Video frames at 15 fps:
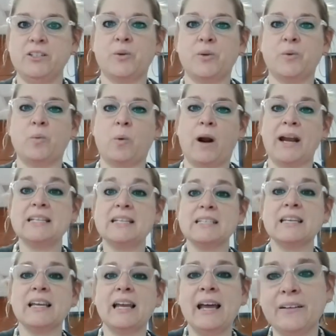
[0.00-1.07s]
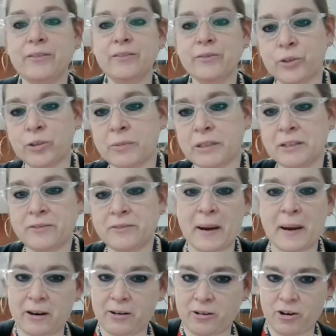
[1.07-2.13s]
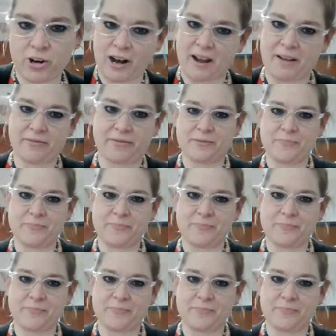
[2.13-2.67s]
to write an informative paragraph.